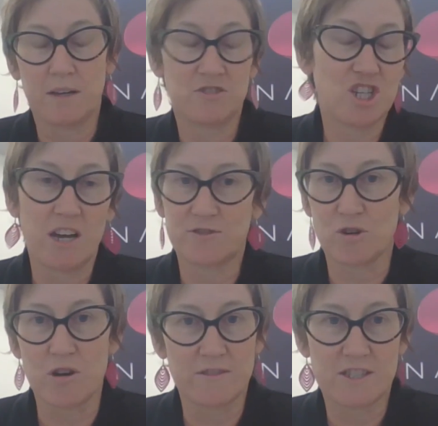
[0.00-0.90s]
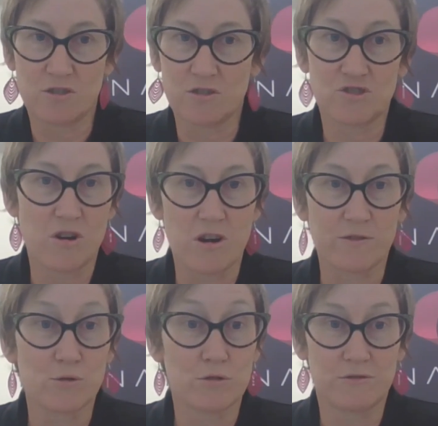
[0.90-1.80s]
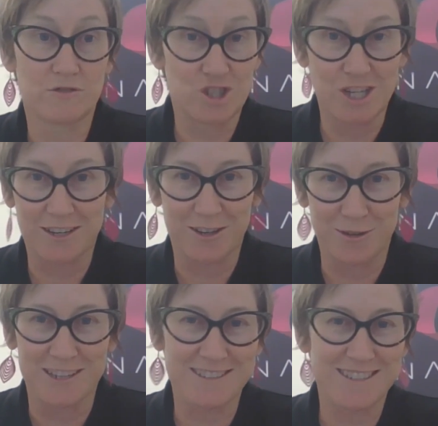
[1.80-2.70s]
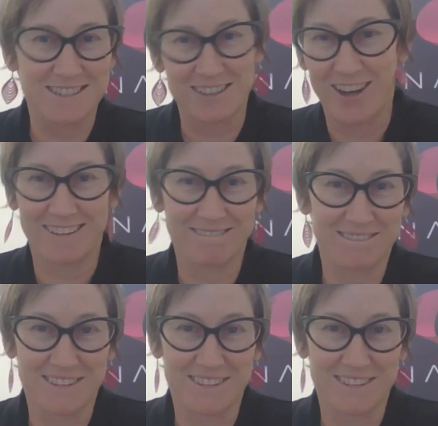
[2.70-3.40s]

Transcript: shaft drive, stern drive, or jet units like